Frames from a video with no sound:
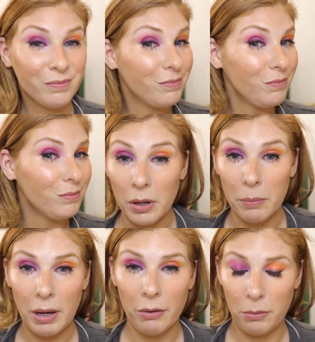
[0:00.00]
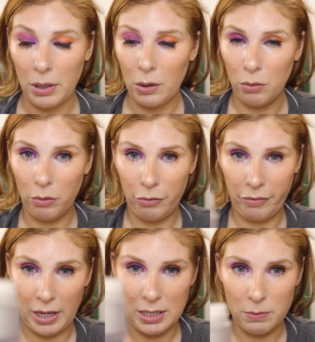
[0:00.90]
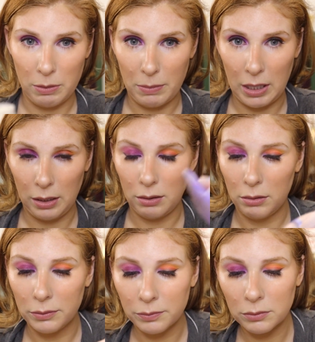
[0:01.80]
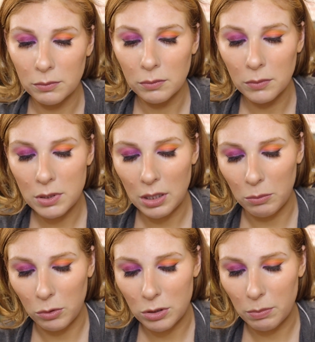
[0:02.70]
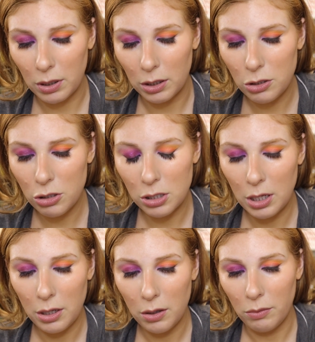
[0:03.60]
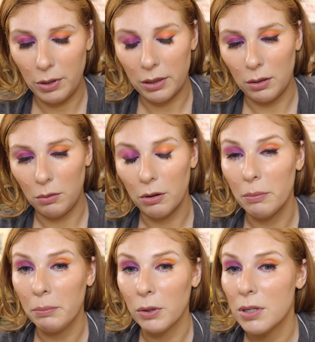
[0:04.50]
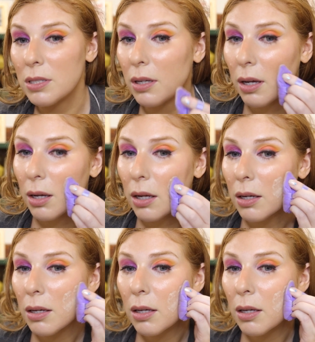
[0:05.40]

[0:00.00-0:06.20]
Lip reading: I'm going to powder my whole face with my little Temu sponge with the Laura Mercier